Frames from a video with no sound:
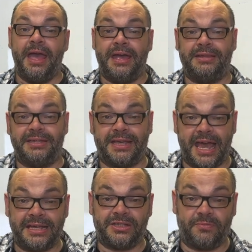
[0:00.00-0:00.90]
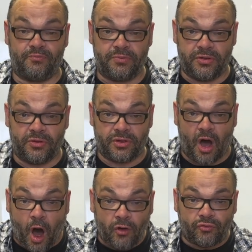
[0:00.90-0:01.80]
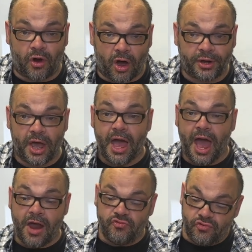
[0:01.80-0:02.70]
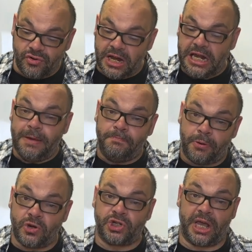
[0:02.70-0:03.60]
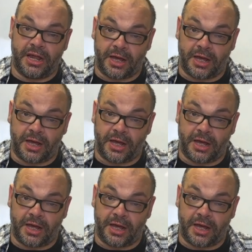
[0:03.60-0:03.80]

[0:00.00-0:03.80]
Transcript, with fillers: in this case, the, the, the hot rod, and really push it in a